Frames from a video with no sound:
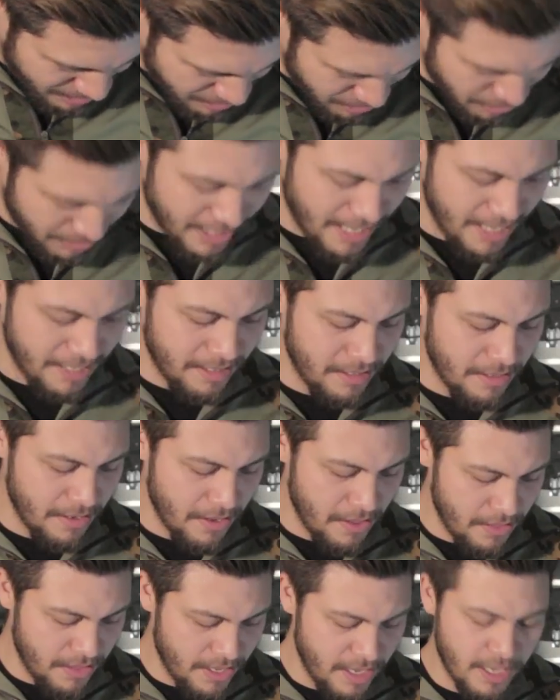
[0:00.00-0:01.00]
a look at
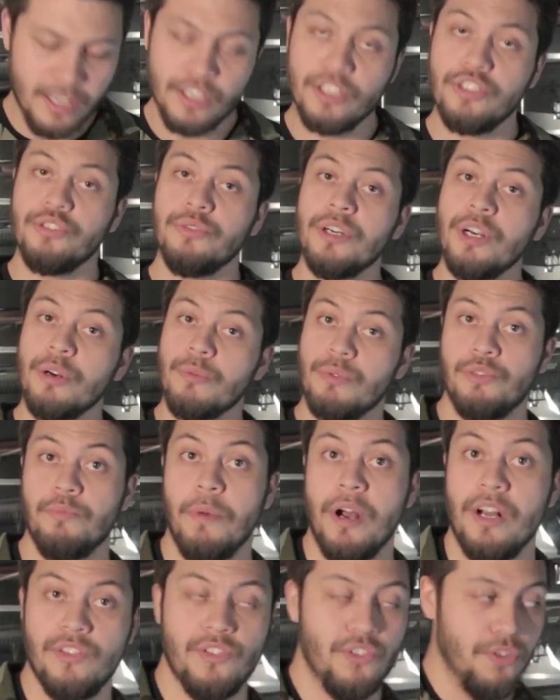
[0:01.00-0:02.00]
the trigger
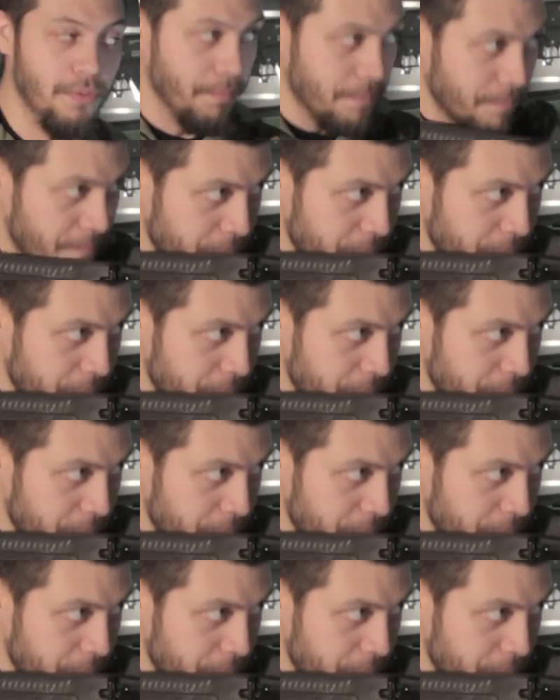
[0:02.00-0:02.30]
response.